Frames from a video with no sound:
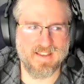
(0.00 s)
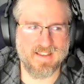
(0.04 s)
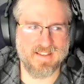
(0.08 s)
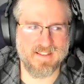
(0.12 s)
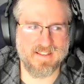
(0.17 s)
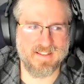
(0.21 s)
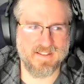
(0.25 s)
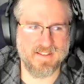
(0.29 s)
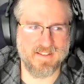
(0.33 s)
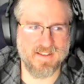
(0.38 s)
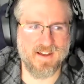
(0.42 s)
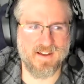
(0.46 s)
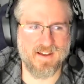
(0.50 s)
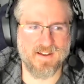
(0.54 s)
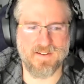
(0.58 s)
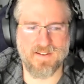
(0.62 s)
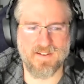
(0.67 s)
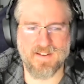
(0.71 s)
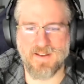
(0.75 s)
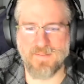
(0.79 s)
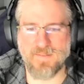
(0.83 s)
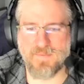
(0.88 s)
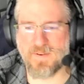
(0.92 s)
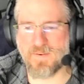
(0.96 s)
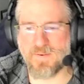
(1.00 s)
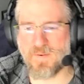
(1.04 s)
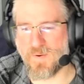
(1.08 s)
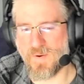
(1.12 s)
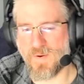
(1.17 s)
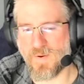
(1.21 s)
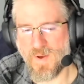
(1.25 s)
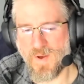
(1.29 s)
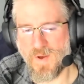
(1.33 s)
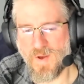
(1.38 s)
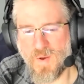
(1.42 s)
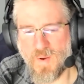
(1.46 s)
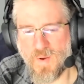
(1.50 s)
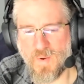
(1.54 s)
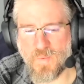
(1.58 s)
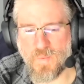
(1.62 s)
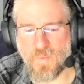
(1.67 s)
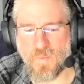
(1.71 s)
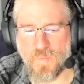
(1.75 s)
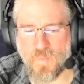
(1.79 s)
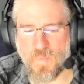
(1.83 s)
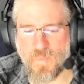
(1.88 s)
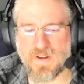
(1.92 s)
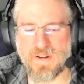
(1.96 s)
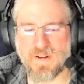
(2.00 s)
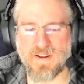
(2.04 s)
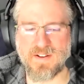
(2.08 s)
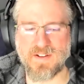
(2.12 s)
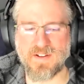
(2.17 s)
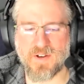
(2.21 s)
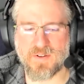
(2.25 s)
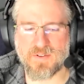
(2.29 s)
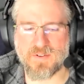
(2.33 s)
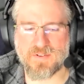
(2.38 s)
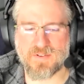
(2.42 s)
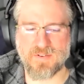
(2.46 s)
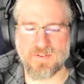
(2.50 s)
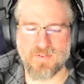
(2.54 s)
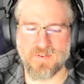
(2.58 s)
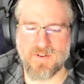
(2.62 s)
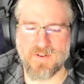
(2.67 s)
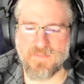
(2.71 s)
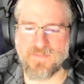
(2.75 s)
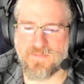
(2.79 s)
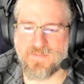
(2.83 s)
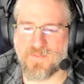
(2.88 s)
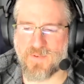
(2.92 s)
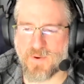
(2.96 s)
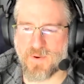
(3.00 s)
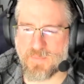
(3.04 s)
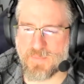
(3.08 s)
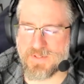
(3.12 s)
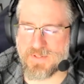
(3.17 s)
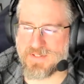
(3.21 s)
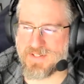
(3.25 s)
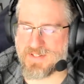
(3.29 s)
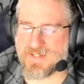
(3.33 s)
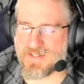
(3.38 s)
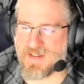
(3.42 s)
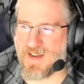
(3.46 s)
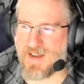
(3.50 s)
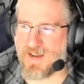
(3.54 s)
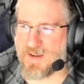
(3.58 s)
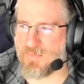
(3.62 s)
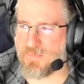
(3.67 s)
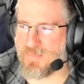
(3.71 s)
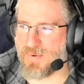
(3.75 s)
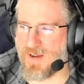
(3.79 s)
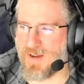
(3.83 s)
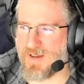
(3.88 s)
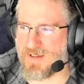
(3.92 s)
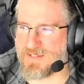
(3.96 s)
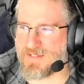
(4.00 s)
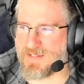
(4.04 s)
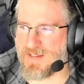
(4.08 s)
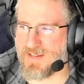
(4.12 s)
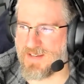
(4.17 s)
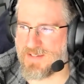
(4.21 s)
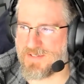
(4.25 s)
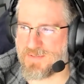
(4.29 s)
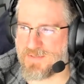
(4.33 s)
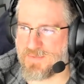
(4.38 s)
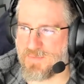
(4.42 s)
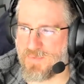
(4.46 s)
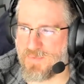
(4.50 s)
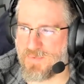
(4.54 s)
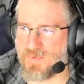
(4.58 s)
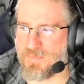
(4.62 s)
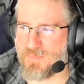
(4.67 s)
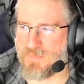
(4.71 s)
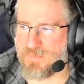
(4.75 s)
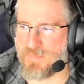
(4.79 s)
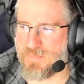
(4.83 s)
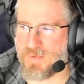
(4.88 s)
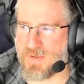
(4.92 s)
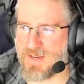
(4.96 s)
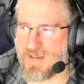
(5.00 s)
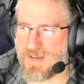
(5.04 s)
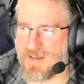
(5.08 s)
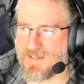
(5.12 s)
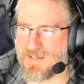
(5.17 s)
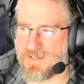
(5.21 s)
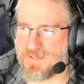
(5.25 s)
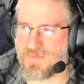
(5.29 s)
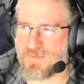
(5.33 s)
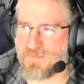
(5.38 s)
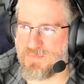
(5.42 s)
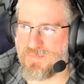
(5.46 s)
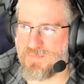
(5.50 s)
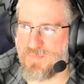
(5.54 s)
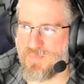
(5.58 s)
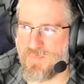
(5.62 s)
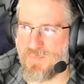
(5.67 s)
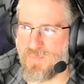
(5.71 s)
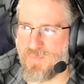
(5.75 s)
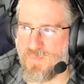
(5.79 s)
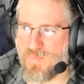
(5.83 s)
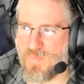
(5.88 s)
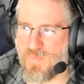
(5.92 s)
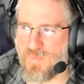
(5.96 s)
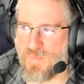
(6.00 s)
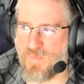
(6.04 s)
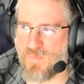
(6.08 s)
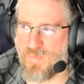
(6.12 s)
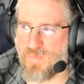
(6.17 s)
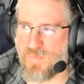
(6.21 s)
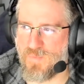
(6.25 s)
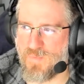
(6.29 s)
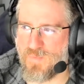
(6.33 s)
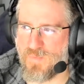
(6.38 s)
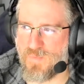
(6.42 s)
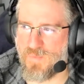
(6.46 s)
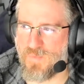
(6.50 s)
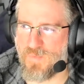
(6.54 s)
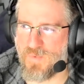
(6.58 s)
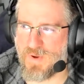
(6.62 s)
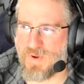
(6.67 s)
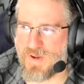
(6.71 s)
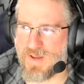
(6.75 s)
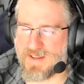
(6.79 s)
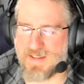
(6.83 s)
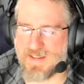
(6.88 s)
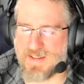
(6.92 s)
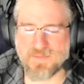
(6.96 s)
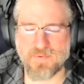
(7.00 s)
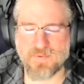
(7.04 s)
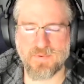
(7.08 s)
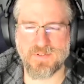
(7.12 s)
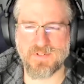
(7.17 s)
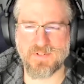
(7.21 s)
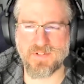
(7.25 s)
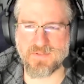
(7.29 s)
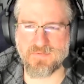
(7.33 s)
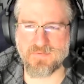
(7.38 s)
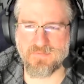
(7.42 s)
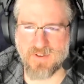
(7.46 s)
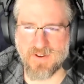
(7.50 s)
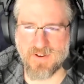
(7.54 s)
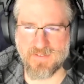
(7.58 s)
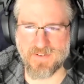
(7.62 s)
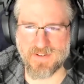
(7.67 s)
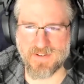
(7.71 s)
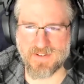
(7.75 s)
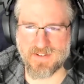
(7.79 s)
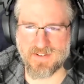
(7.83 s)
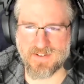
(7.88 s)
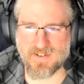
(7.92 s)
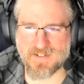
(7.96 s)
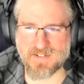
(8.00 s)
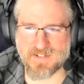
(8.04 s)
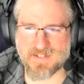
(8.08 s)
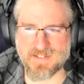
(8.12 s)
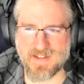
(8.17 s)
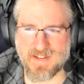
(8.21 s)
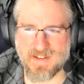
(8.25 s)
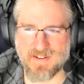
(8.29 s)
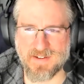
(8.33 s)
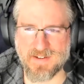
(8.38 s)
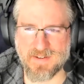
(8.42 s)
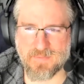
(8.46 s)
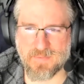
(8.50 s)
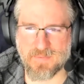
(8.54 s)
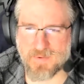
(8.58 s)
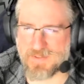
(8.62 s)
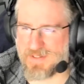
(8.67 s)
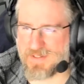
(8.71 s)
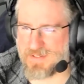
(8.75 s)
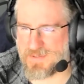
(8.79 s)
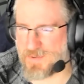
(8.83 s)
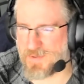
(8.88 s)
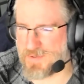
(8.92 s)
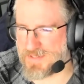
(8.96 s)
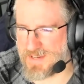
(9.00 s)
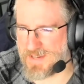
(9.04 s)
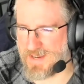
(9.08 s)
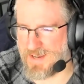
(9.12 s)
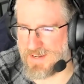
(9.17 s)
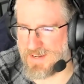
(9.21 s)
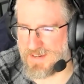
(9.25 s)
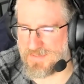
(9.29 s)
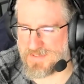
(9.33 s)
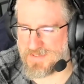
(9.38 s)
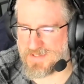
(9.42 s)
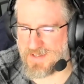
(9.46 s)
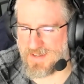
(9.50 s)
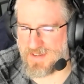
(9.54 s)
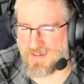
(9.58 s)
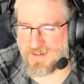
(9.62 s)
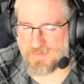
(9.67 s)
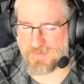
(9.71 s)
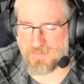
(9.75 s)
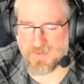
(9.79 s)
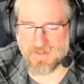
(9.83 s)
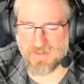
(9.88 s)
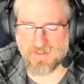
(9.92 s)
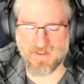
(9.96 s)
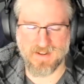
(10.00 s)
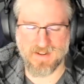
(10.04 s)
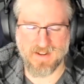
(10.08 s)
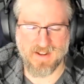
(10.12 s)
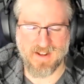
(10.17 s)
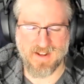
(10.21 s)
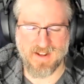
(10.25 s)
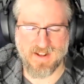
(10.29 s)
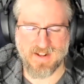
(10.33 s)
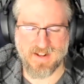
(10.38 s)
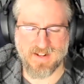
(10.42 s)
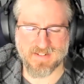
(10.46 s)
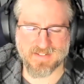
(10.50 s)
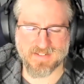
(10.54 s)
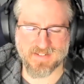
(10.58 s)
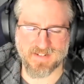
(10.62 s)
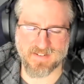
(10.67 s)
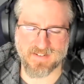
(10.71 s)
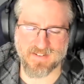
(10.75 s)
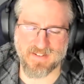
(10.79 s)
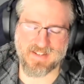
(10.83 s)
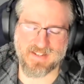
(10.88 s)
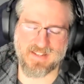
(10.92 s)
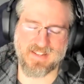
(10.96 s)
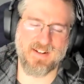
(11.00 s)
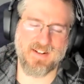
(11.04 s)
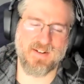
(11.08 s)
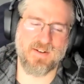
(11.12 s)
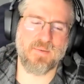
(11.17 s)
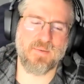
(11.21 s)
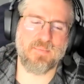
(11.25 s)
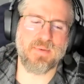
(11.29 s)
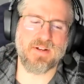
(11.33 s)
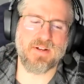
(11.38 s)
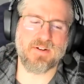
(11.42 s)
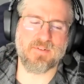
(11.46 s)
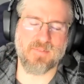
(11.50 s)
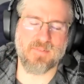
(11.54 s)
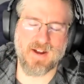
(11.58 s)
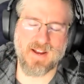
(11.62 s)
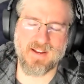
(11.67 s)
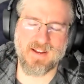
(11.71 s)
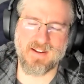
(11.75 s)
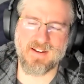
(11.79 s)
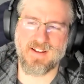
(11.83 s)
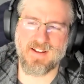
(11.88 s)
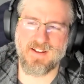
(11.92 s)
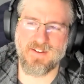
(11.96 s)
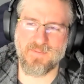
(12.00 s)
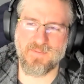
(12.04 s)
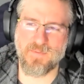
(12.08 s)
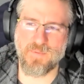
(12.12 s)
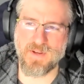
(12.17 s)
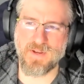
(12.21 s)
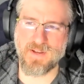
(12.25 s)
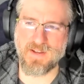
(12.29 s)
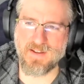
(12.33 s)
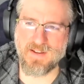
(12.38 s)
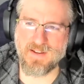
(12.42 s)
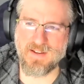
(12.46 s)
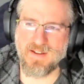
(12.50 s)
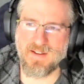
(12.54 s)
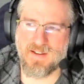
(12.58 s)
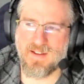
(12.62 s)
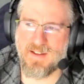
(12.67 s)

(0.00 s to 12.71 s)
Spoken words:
Yeah, I mean, we didn't go through a formal design process because I guess we were just riffing during stand-up or towards the end of stand-up and saying like, it would be great if we